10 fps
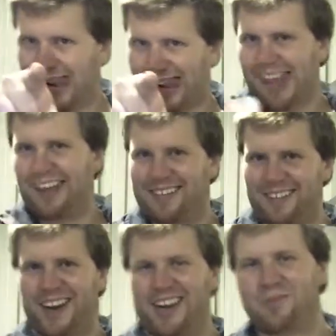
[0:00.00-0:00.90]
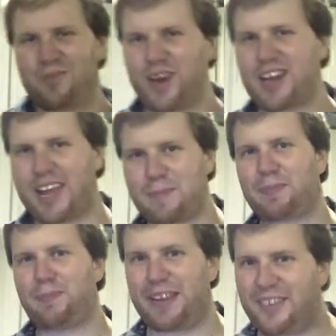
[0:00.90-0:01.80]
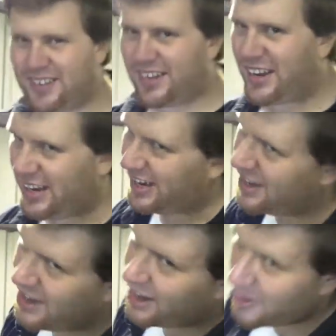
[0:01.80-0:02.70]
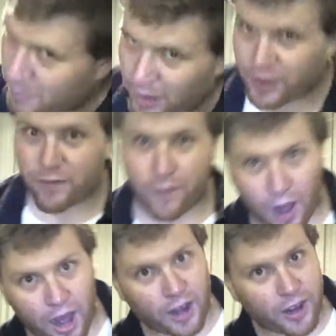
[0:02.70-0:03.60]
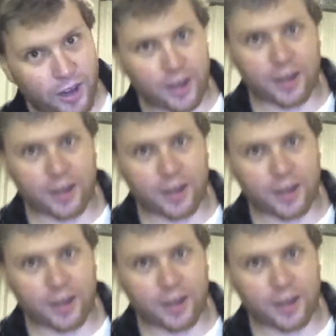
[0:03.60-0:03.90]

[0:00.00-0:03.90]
That's right, I'm trying to keep it PC, motherfucker.